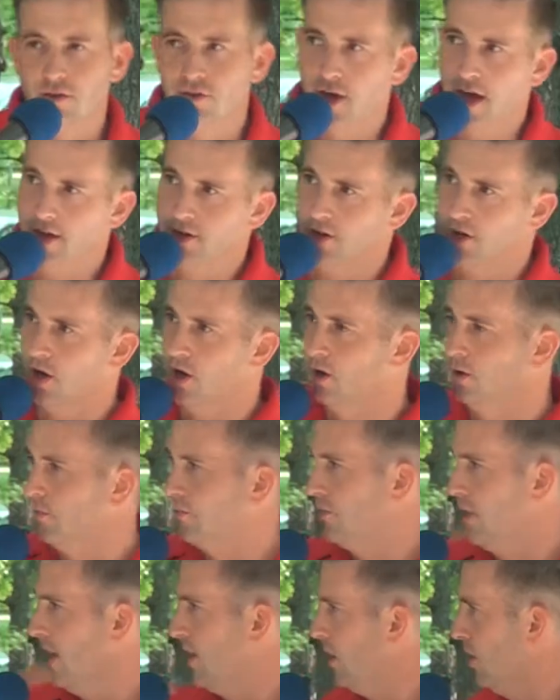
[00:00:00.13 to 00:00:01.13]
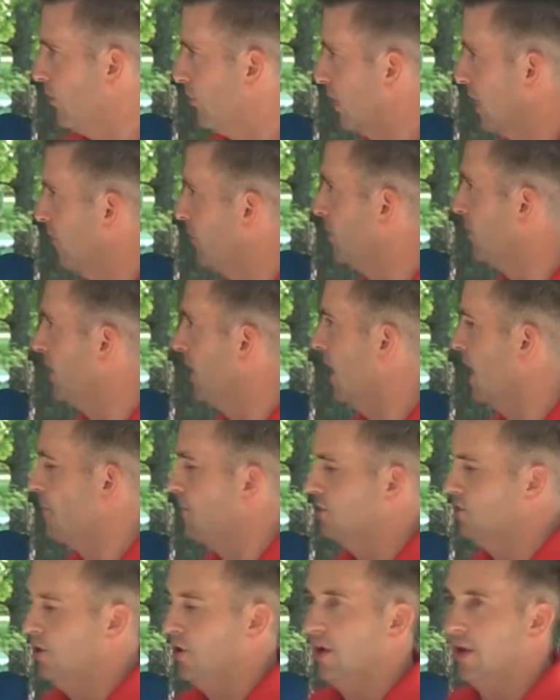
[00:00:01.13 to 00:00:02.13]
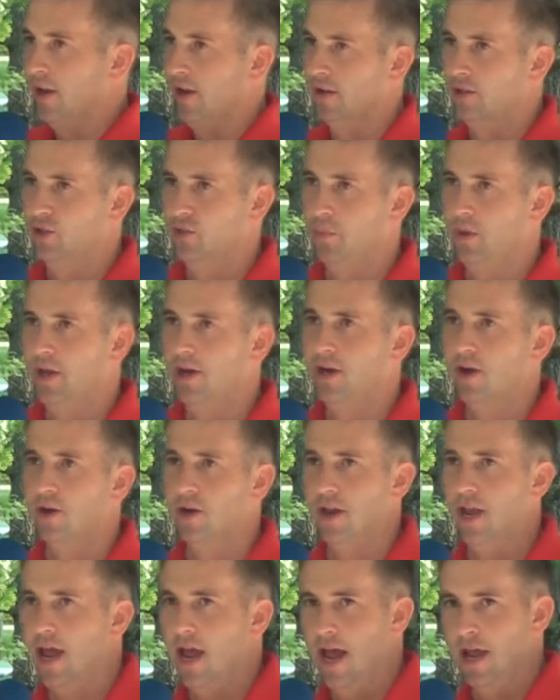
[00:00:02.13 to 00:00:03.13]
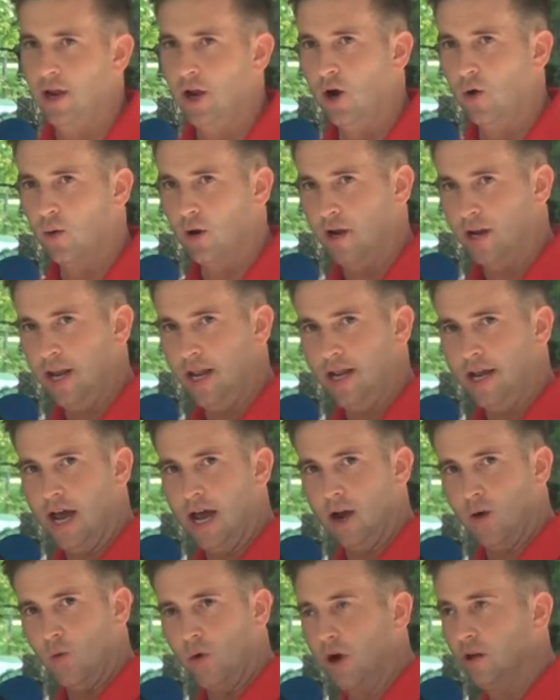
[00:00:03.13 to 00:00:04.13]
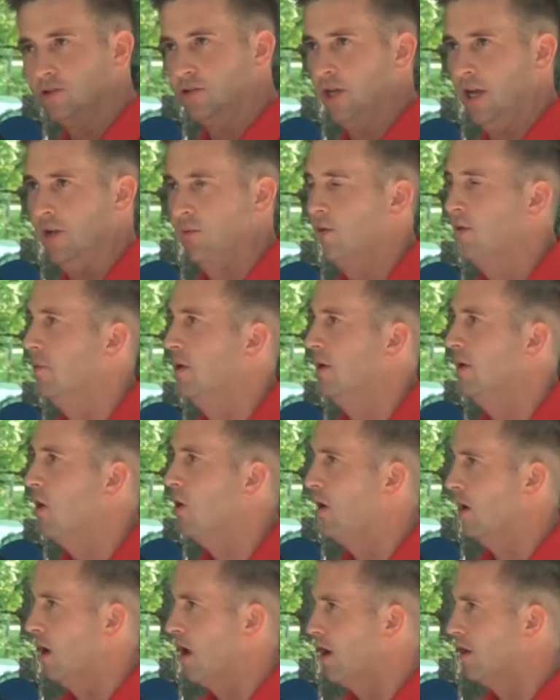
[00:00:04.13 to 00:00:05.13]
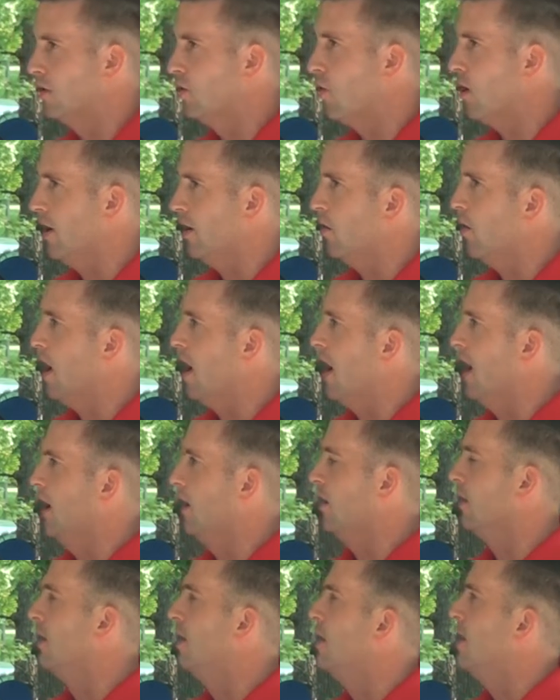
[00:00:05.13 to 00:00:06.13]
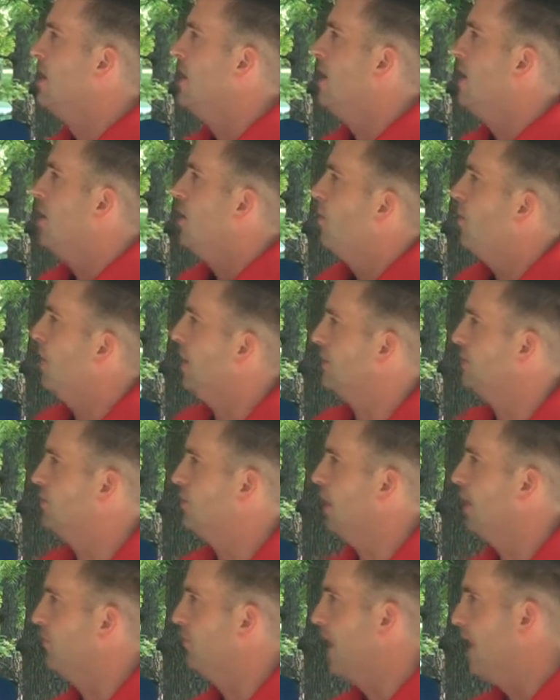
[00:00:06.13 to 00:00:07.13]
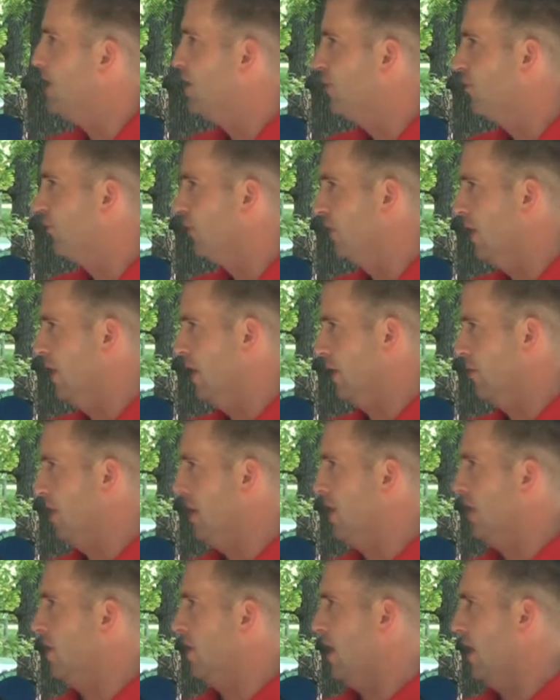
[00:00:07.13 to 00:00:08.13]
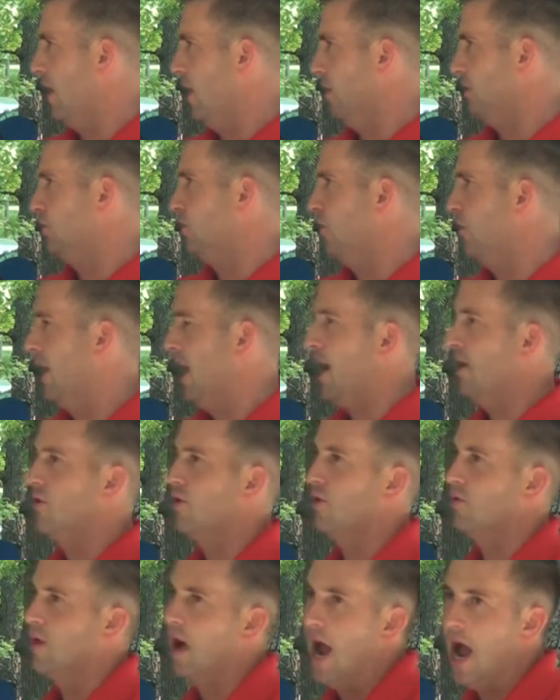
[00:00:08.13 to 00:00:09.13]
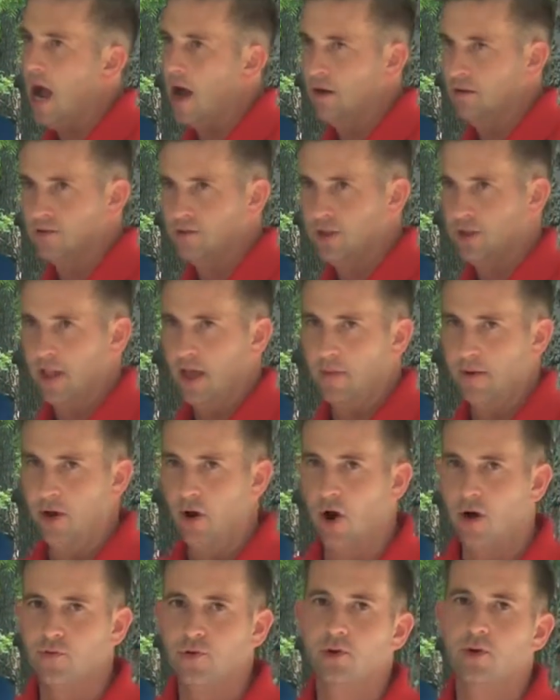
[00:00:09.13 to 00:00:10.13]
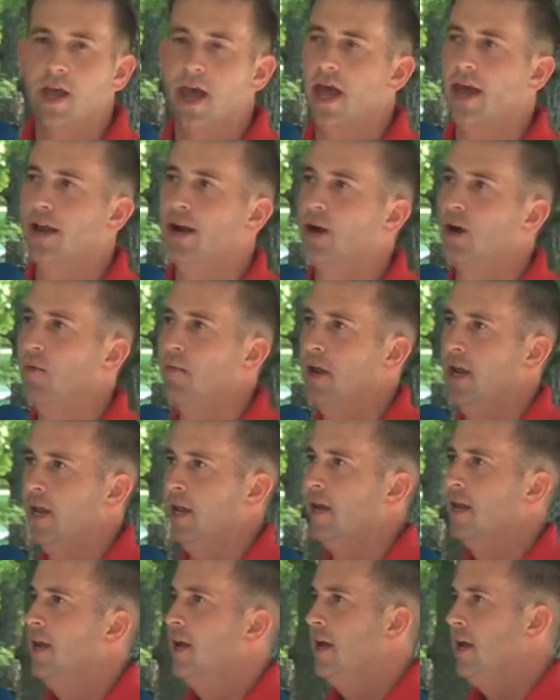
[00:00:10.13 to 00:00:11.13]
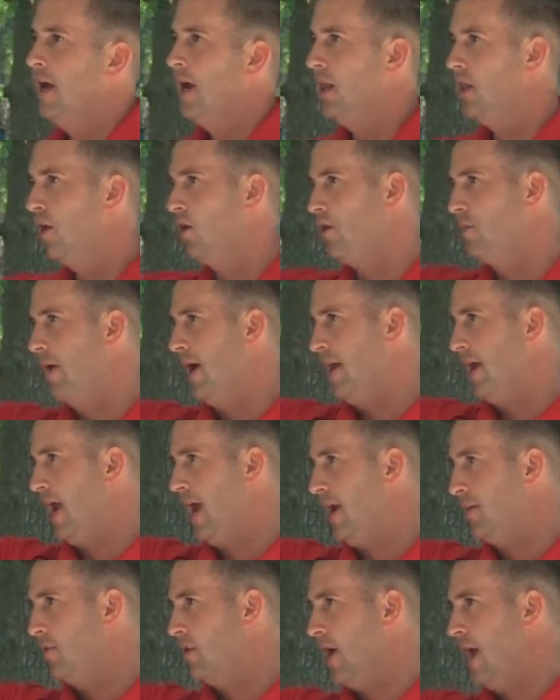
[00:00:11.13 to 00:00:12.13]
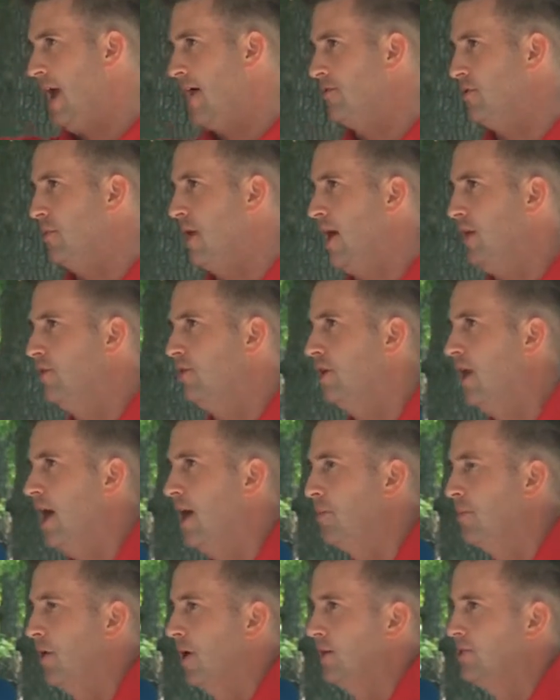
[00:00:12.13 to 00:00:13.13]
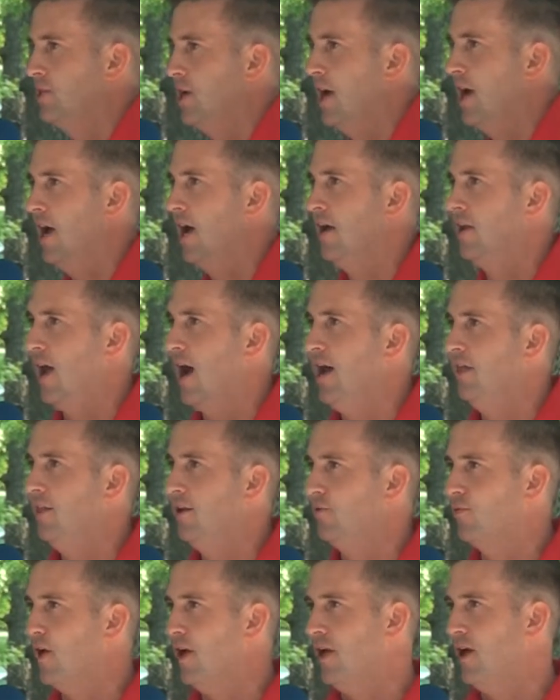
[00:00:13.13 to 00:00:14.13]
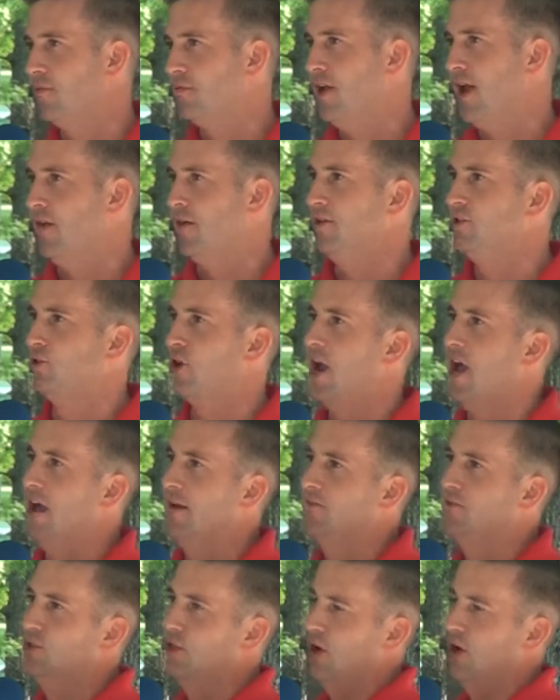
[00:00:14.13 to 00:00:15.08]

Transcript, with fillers: Thank you. Thank you for giving me the opportunity to speak here today. I know we're getting kind of wilted. We've been going on quite a while. But uh, thank you for lending me your ear. So gather around. Let me know if you can't hear me. And hello to my neighbor. I haven't met you yet, but uh, I live right off Kelly Drive.